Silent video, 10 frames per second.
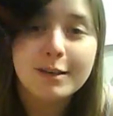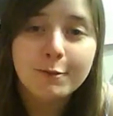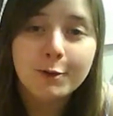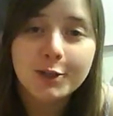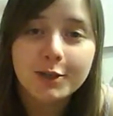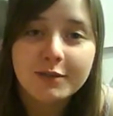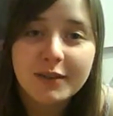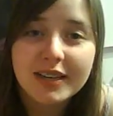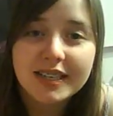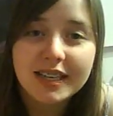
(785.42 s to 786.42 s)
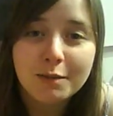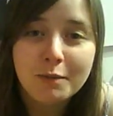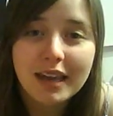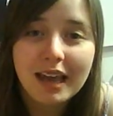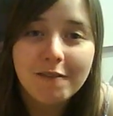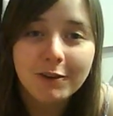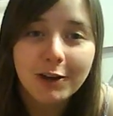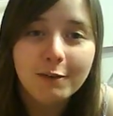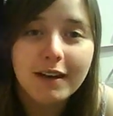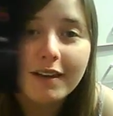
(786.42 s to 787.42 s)
awesome, especially the pink
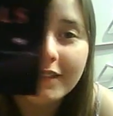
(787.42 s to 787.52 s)
envelope and